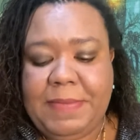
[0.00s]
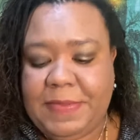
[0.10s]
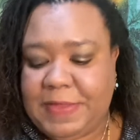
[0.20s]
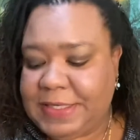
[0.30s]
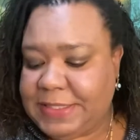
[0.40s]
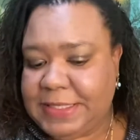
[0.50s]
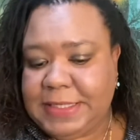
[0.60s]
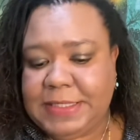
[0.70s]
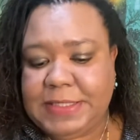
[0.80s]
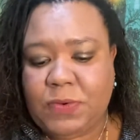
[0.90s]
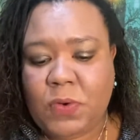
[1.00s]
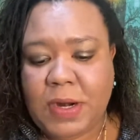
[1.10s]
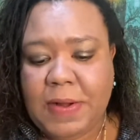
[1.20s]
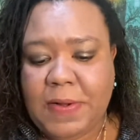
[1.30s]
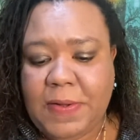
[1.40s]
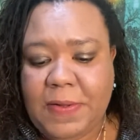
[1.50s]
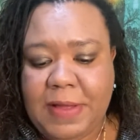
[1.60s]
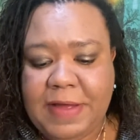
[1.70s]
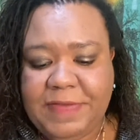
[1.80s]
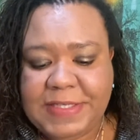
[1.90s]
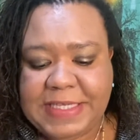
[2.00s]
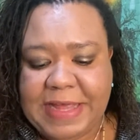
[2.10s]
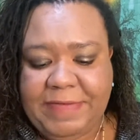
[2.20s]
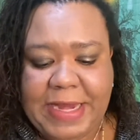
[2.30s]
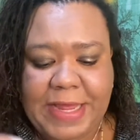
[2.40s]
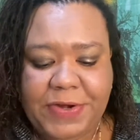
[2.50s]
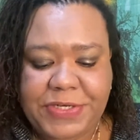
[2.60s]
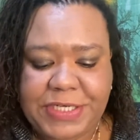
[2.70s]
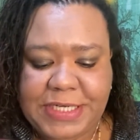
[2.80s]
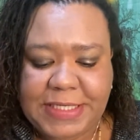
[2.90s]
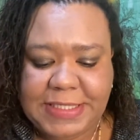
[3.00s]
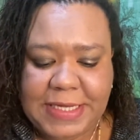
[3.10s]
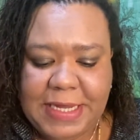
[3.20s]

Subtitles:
This is Oracle of the Seven Energies.